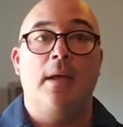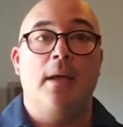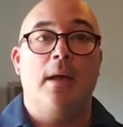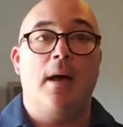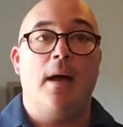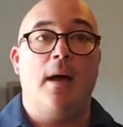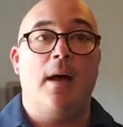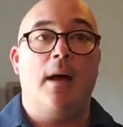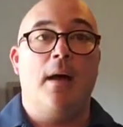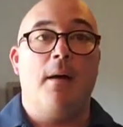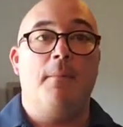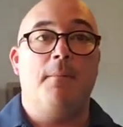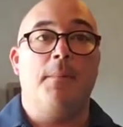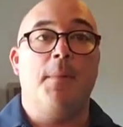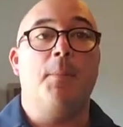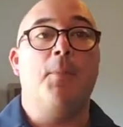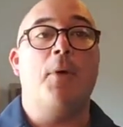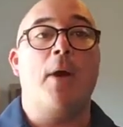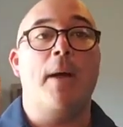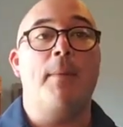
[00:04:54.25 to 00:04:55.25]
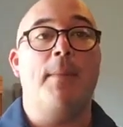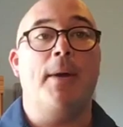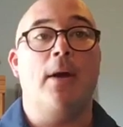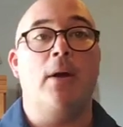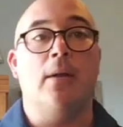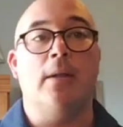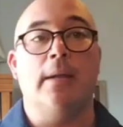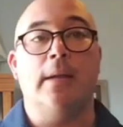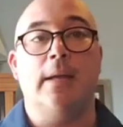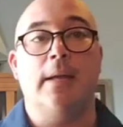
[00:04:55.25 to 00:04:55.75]
But
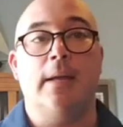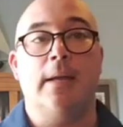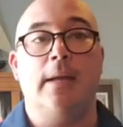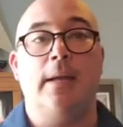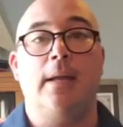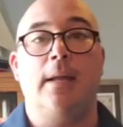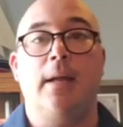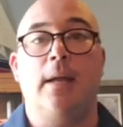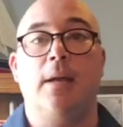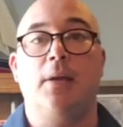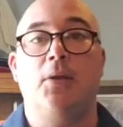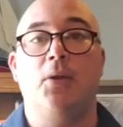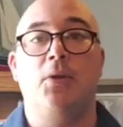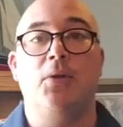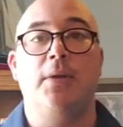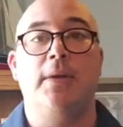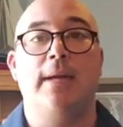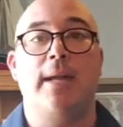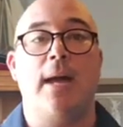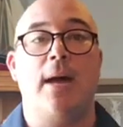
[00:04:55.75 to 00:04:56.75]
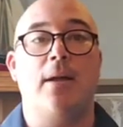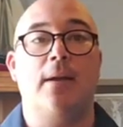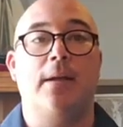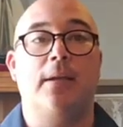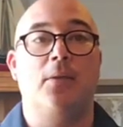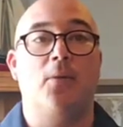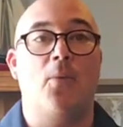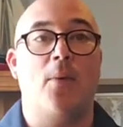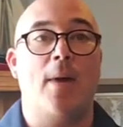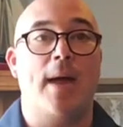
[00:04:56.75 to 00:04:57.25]
primarily in Union County
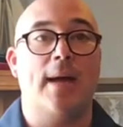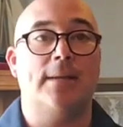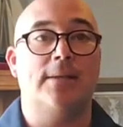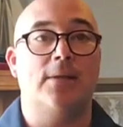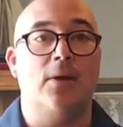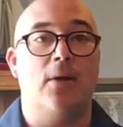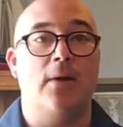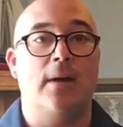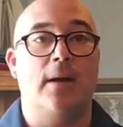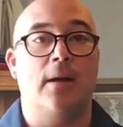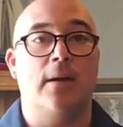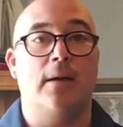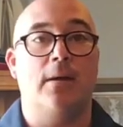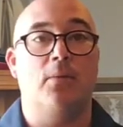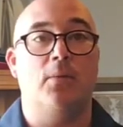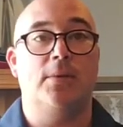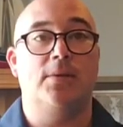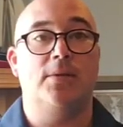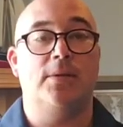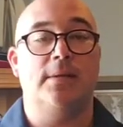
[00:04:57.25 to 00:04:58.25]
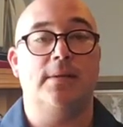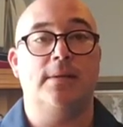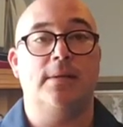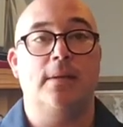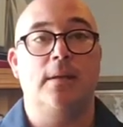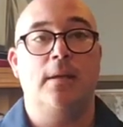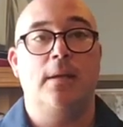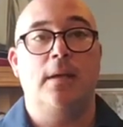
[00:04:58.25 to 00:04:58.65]
in the Waxhaw area, which is